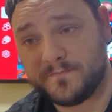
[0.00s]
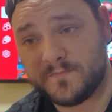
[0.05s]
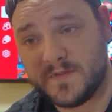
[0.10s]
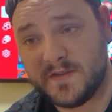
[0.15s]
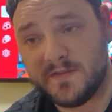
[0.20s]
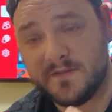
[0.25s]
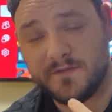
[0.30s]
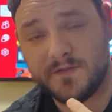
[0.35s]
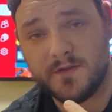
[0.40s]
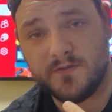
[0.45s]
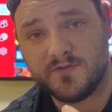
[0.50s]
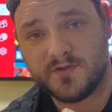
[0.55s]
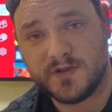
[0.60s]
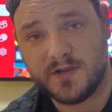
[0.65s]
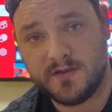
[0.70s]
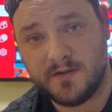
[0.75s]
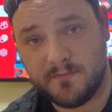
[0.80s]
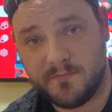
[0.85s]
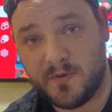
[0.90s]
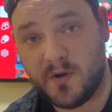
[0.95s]
in the
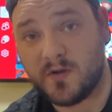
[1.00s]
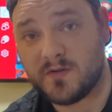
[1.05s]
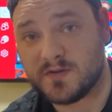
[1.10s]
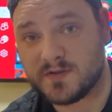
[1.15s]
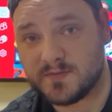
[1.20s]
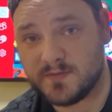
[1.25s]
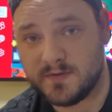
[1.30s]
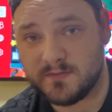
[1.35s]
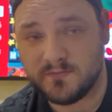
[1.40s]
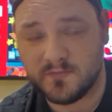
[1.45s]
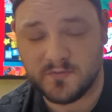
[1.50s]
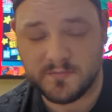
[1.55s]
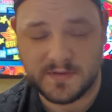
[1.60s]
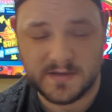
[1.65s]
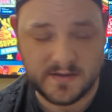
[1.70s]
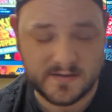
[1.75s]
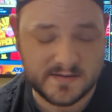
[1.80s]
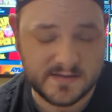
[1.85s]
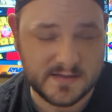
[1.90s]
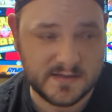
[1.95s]
future, a boxed one would be
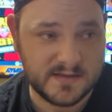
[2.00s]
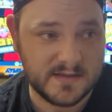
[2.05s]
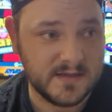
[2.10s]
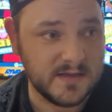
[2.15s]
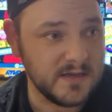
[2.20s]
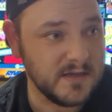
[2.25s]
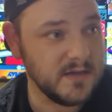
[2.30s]
ideal,